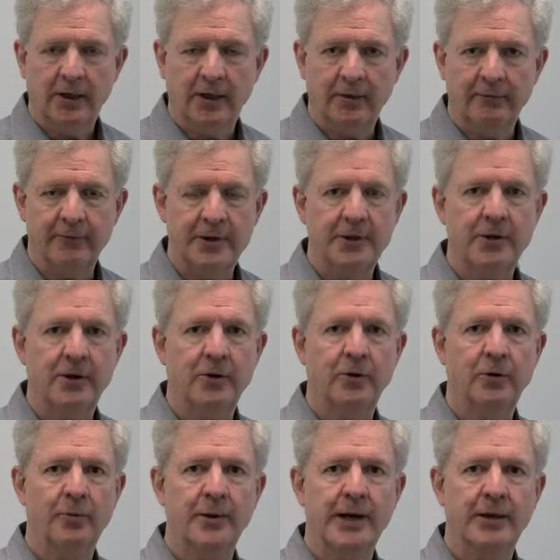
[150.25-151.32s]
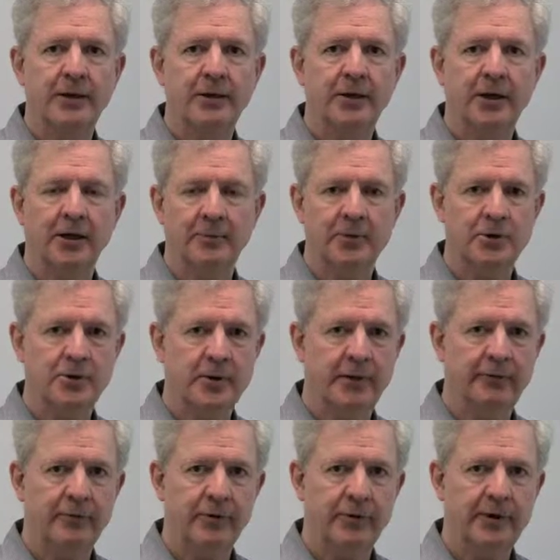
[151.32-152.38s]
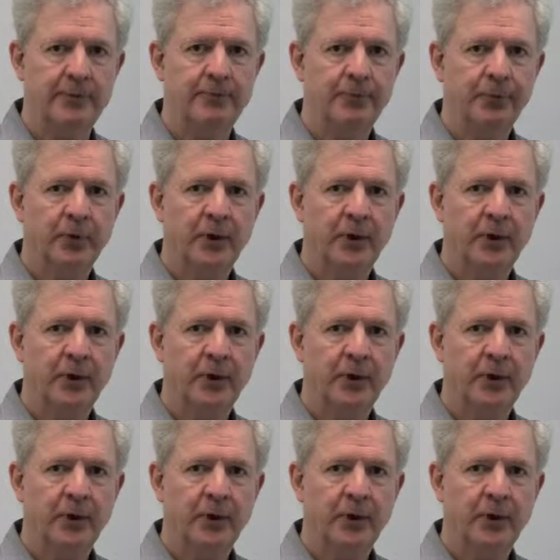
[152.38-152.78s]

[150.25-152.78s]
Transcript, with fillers: uh, video about the elementary theory